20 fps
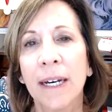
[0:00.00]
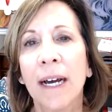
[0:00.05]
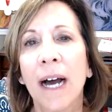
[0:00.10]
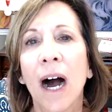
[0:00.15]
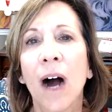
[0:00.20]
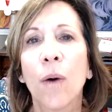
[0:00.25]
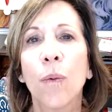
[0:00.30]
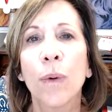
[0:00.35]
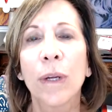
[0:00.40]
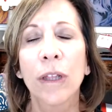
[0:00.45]

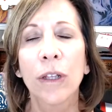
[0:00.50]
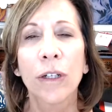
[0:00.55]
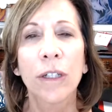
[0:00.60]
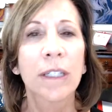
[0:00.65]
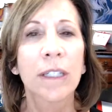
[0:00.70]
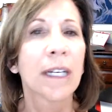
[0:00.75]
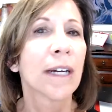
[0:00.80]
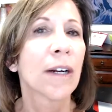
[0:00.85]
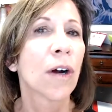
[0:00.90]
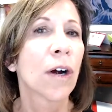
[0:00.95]
Uh, we looked
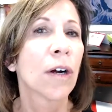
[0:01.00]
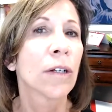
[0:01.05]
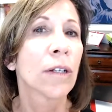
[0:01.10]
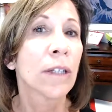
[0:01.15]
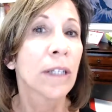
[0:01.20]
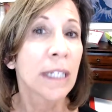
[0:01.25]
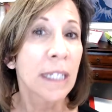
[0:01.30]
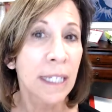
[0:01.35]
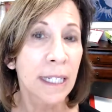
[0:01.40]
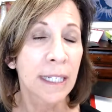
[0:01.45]
at our
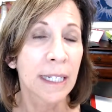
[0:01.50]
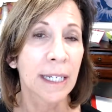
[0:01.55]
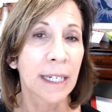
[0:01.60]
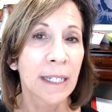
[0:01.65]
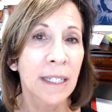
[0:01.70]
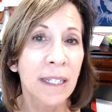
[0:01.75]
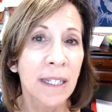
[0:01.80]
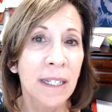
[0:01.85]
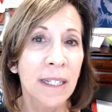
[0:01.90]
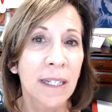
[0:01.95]

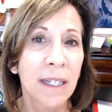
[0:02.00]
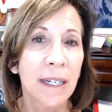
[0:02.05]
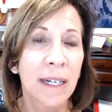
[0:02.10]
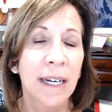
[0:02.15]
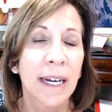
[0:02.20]
listings,